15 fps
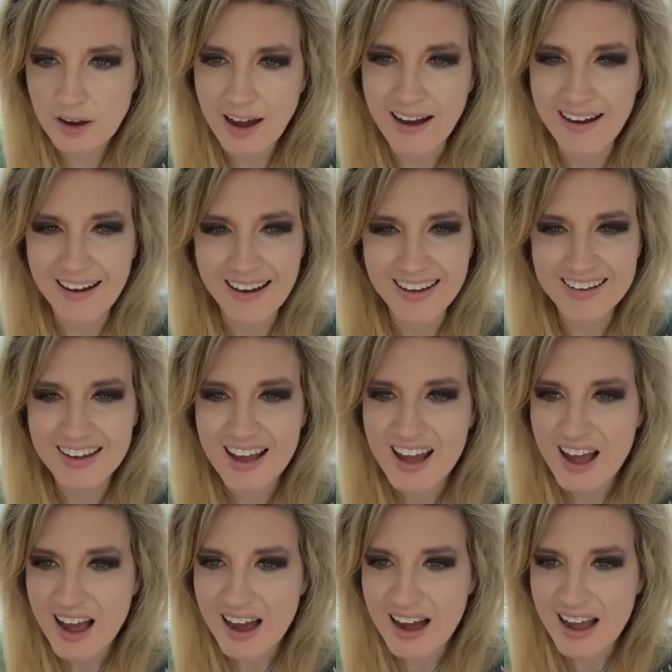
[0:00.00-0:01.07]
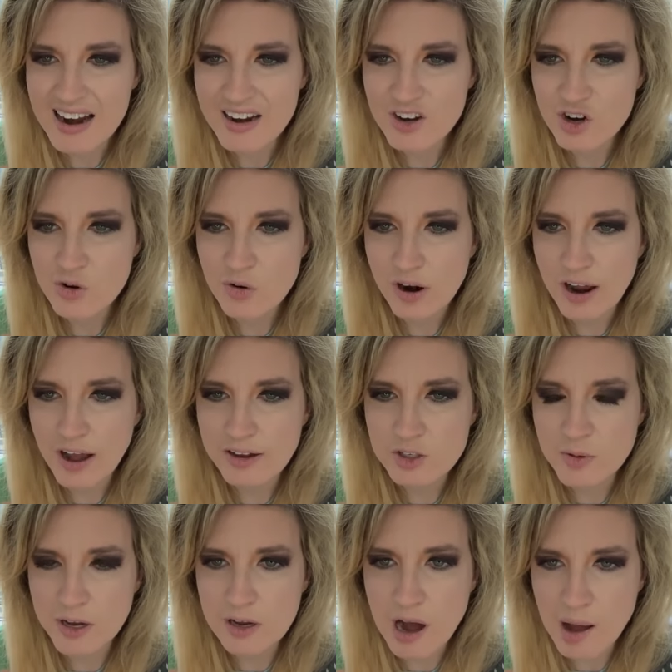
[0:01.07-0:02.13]
Uh, uh, any newer X
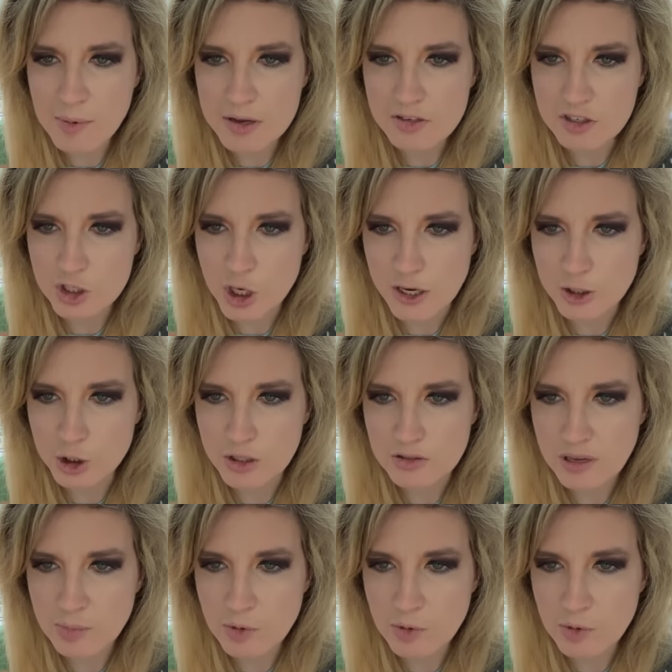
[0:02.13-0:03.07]
Men comic suggestions?